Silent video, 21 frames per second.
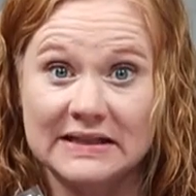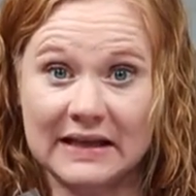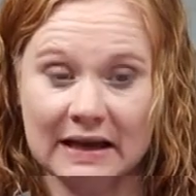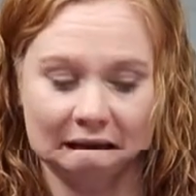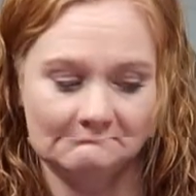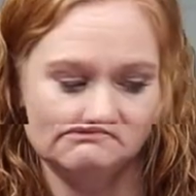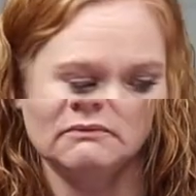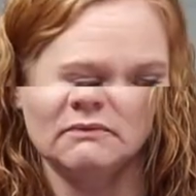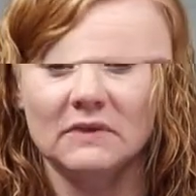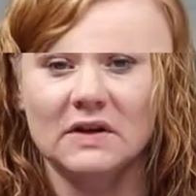
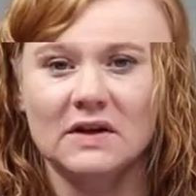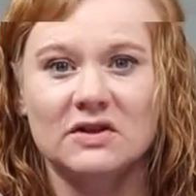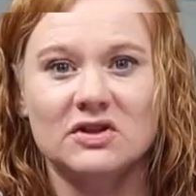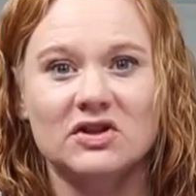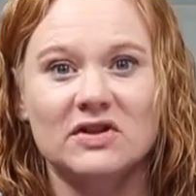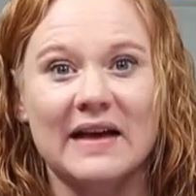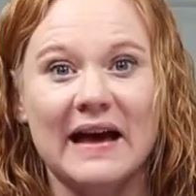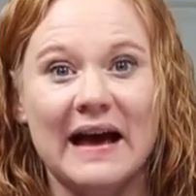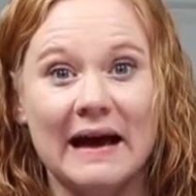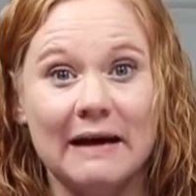tape.
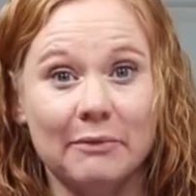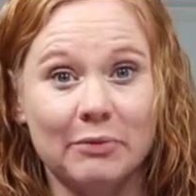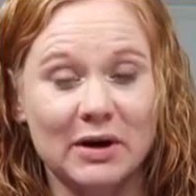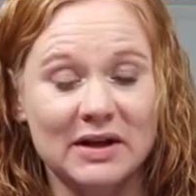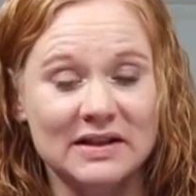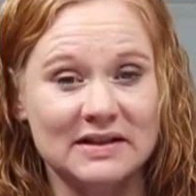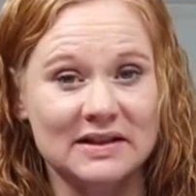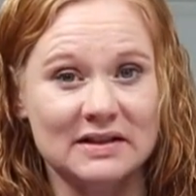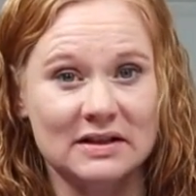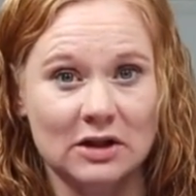So the hat
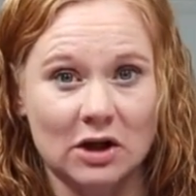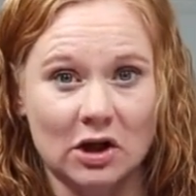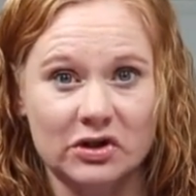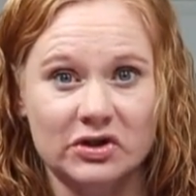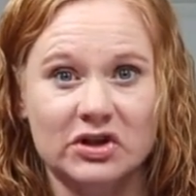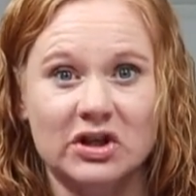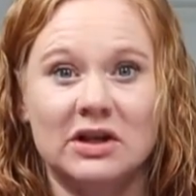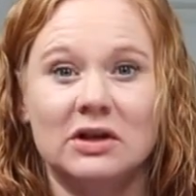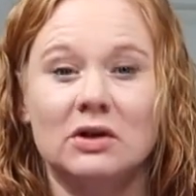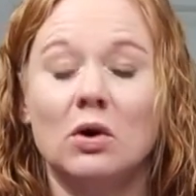press is
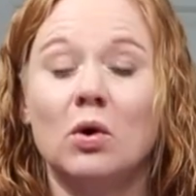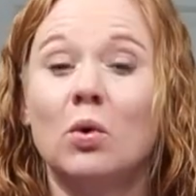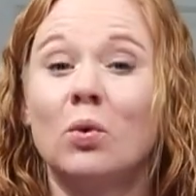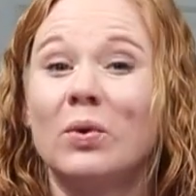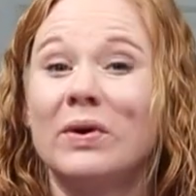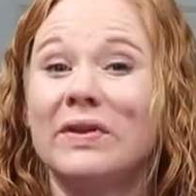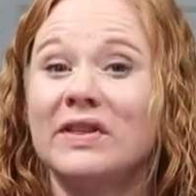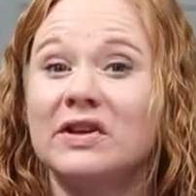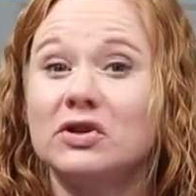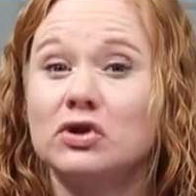launching
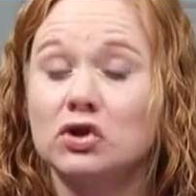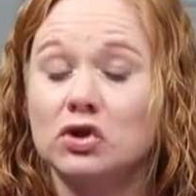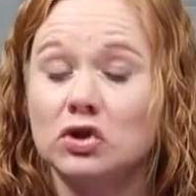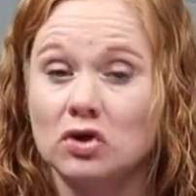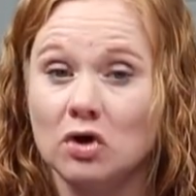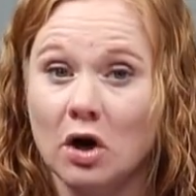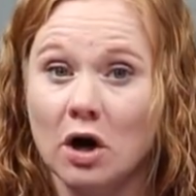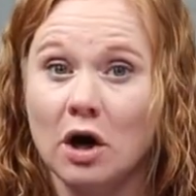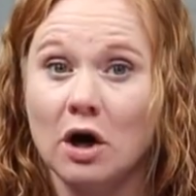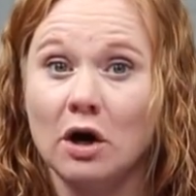with a
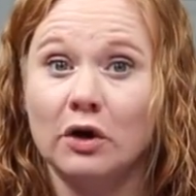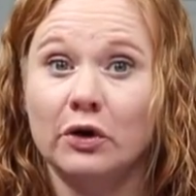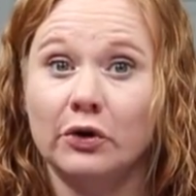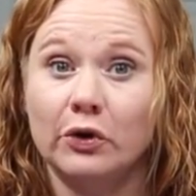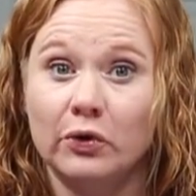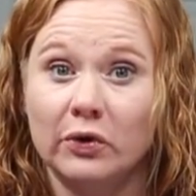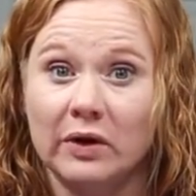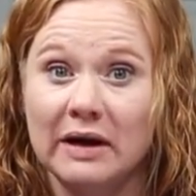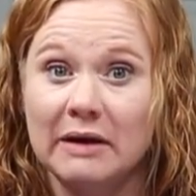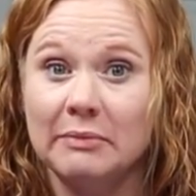
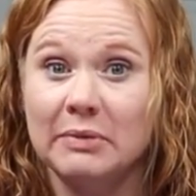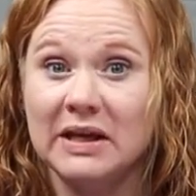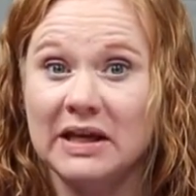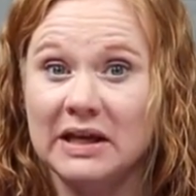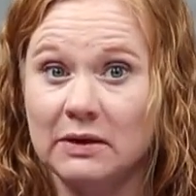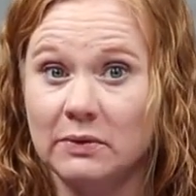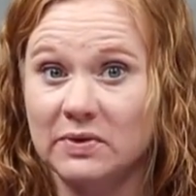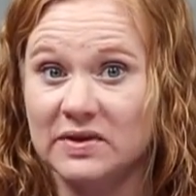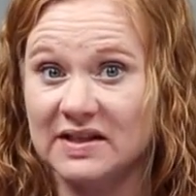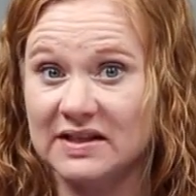strong grip
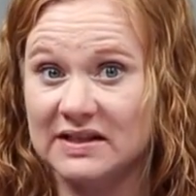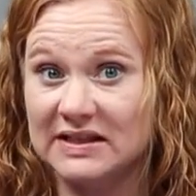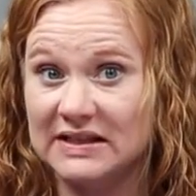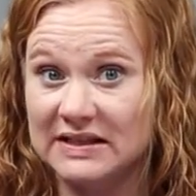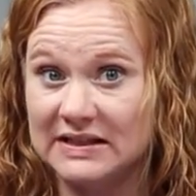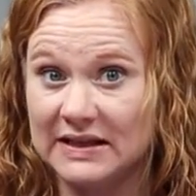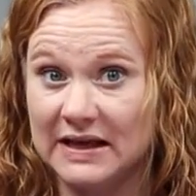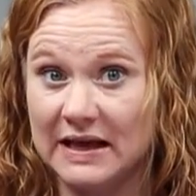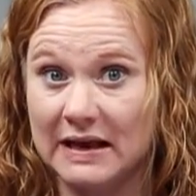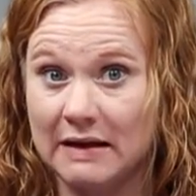heat
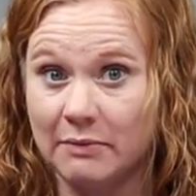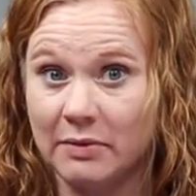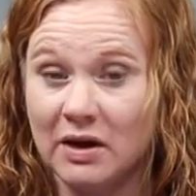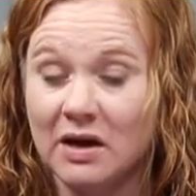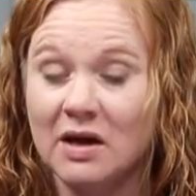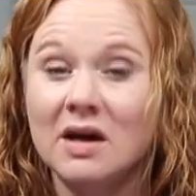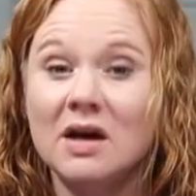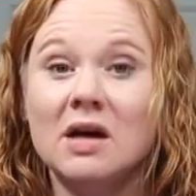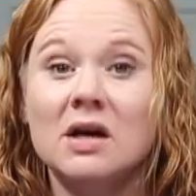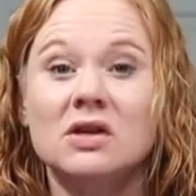resistant tape.
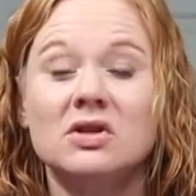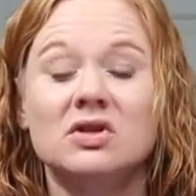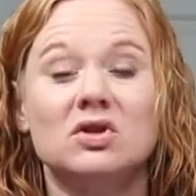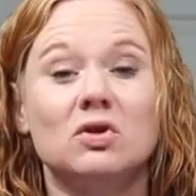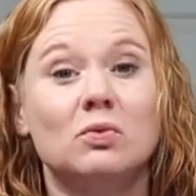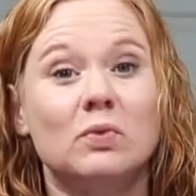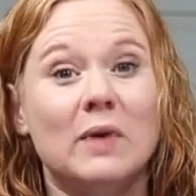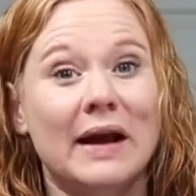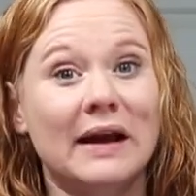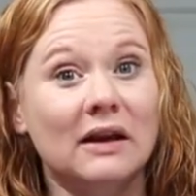
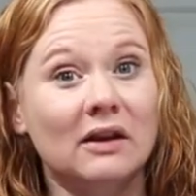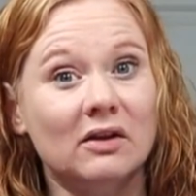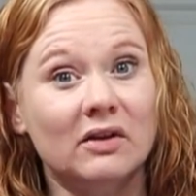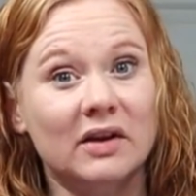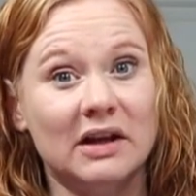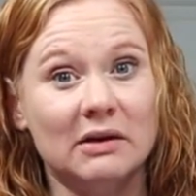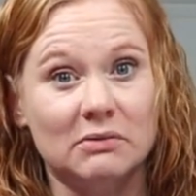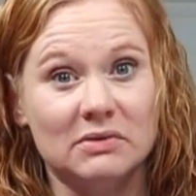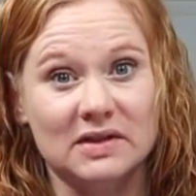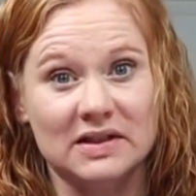So regular
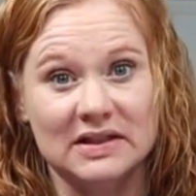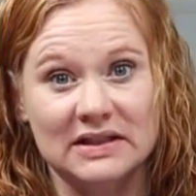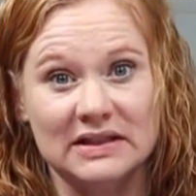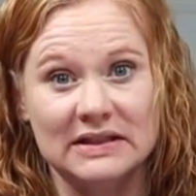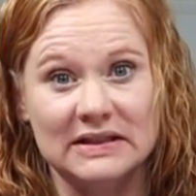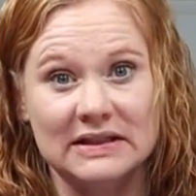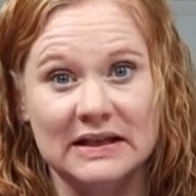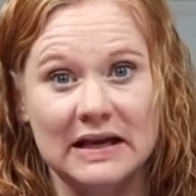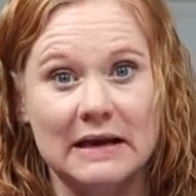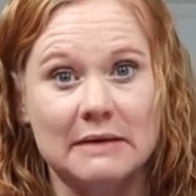heat
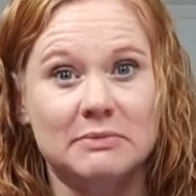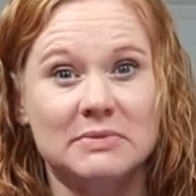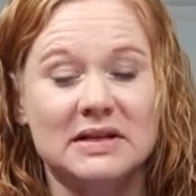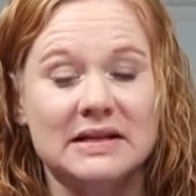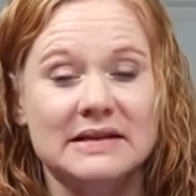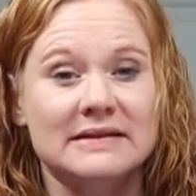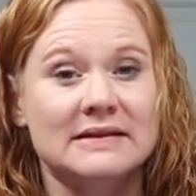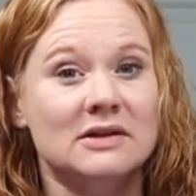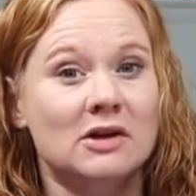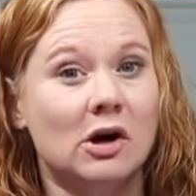resistant tape
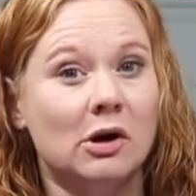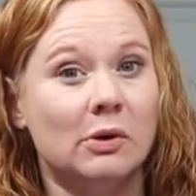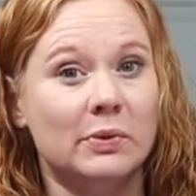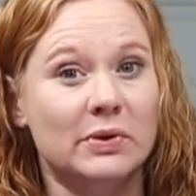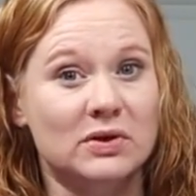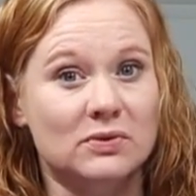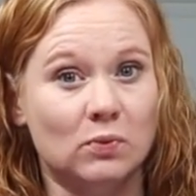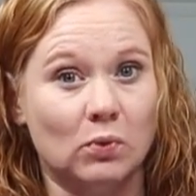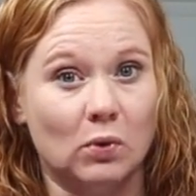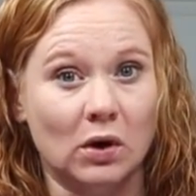doesn't
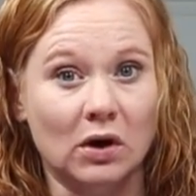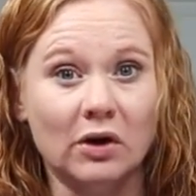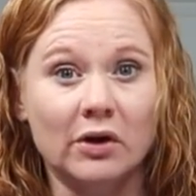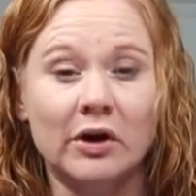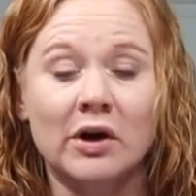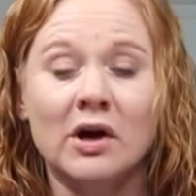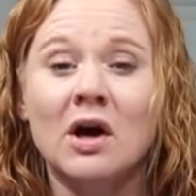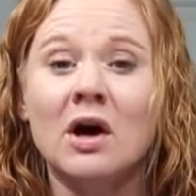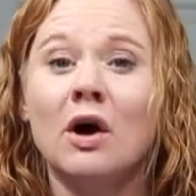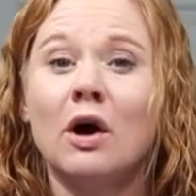always
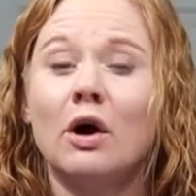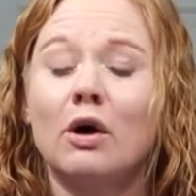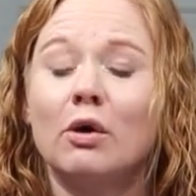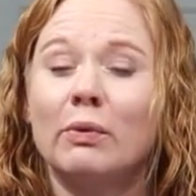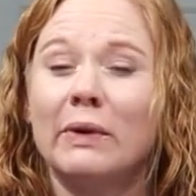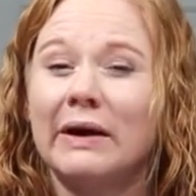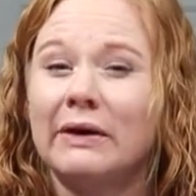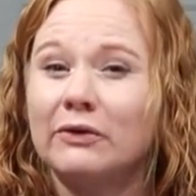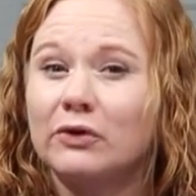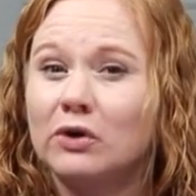work
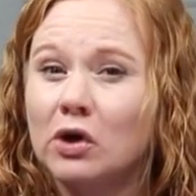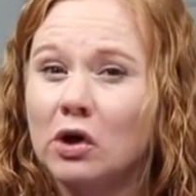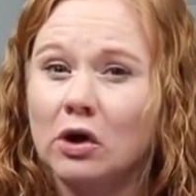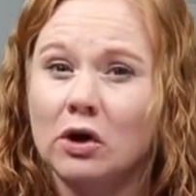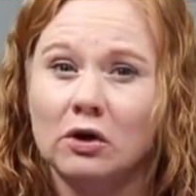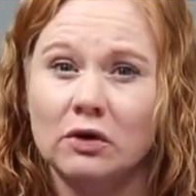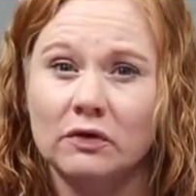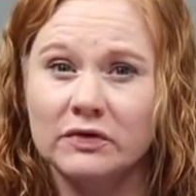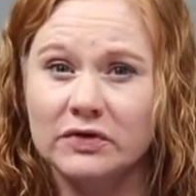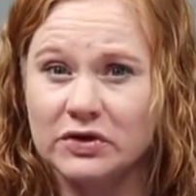around
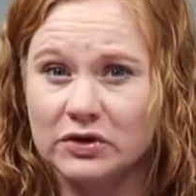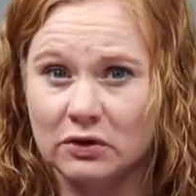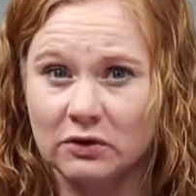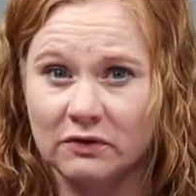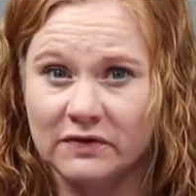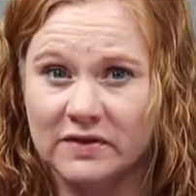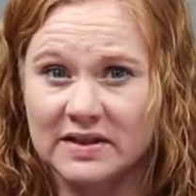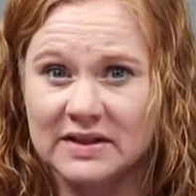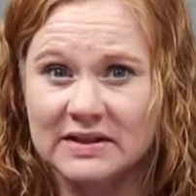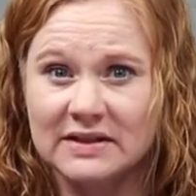curved
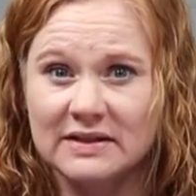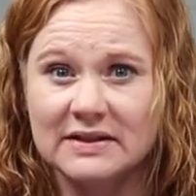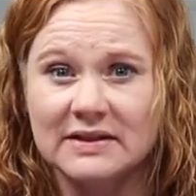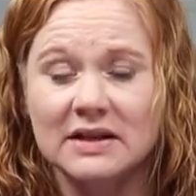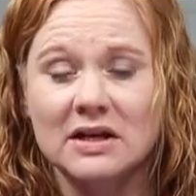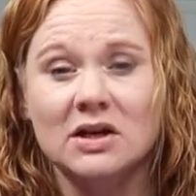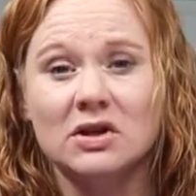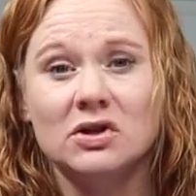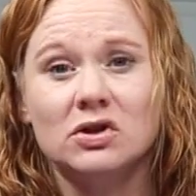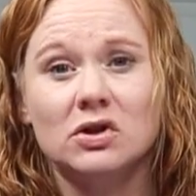
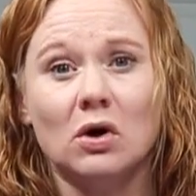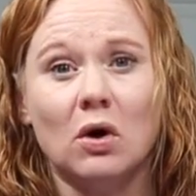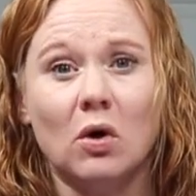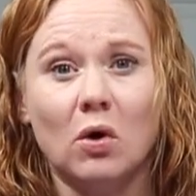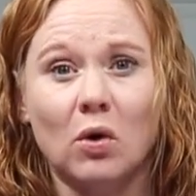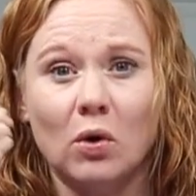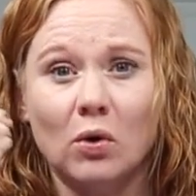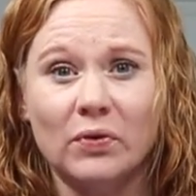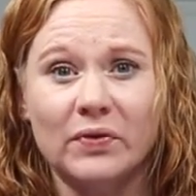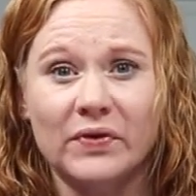surfaces to
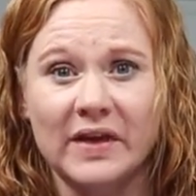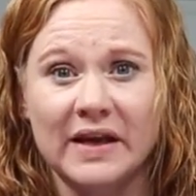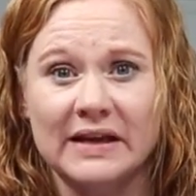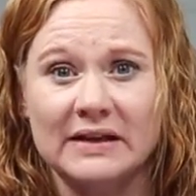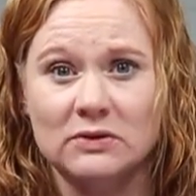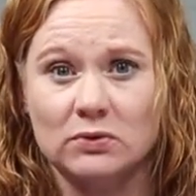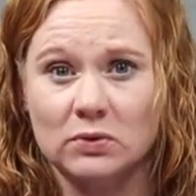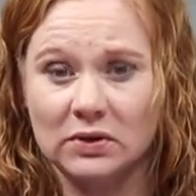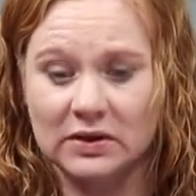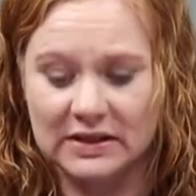hold
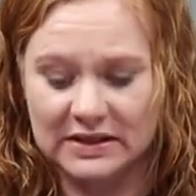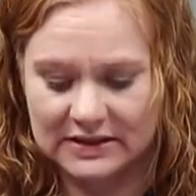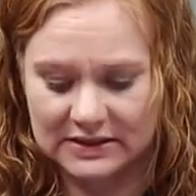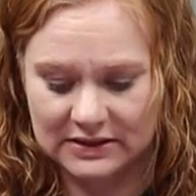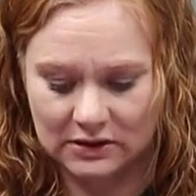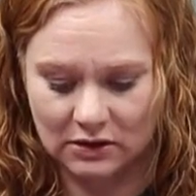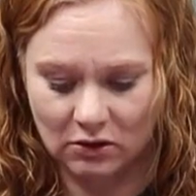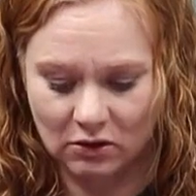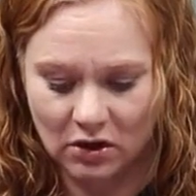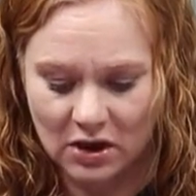things really
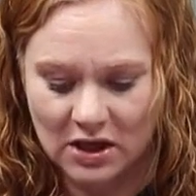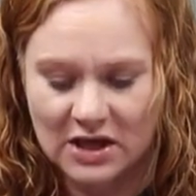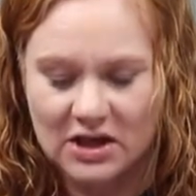still.